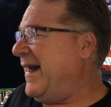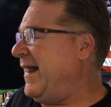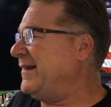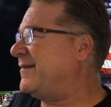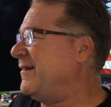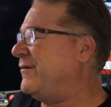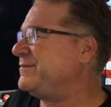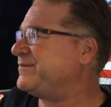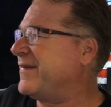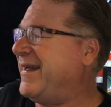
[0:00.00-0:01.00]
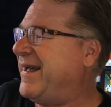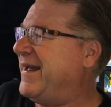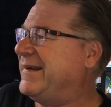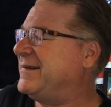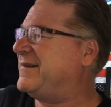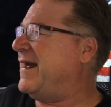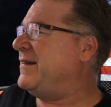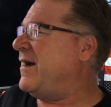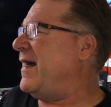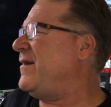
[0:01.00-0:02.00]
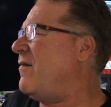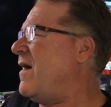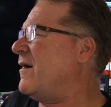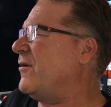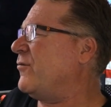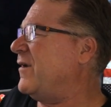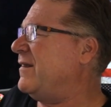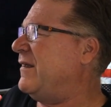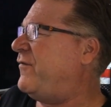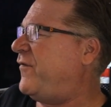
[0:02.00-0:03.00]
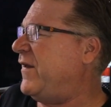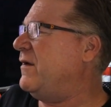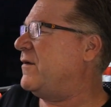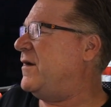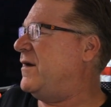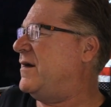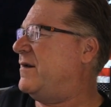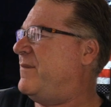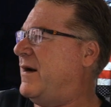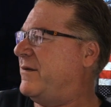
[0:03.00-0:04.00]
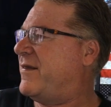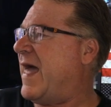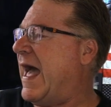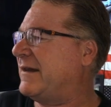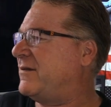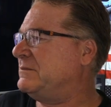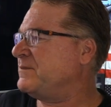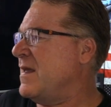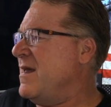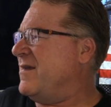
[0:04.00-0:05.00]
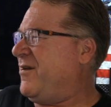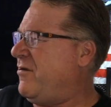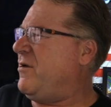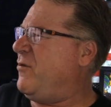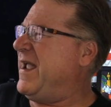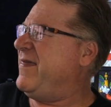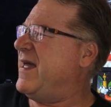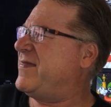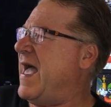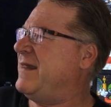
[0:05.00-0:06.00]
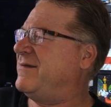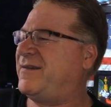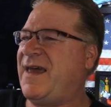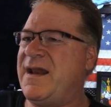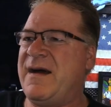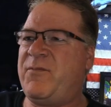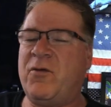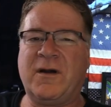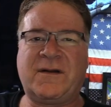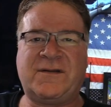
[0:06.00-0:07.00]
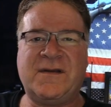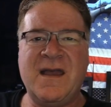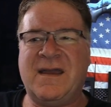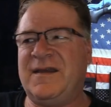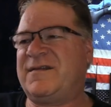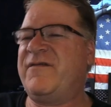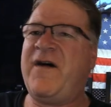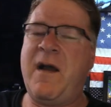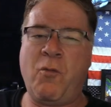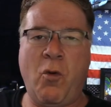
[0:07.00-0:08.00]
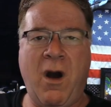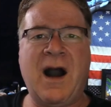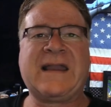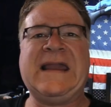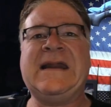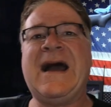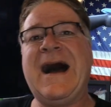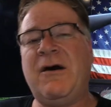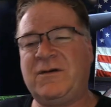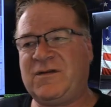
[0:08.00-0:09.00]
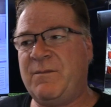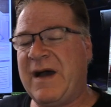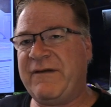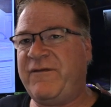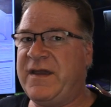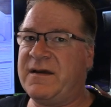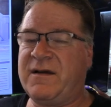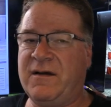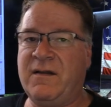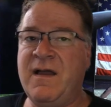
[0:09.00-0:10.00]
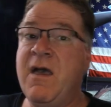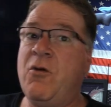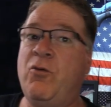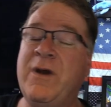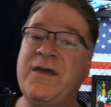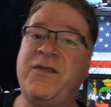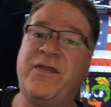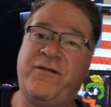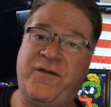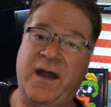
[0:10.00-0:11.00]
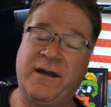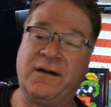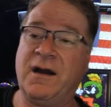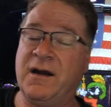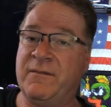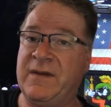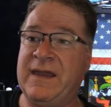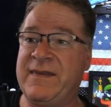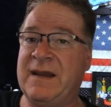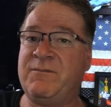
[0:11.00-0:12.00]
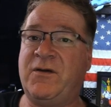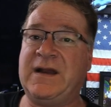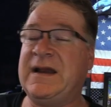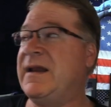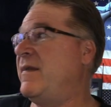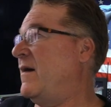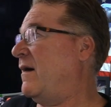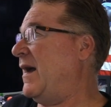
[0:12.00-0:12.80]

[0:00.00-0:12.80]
I just don't. I just I, no longer really feel good about that. The only way that that setup works is if I'm walking out to my vehicle with the firearm and then putting it in there.